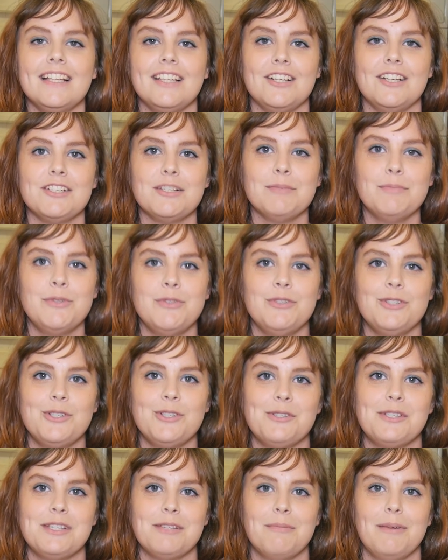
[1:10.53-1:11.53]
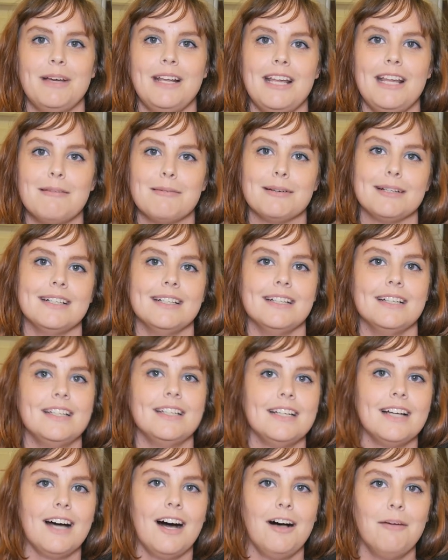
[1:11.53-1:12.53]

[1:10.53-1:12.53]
There's a Moon Juice in my neighborhood.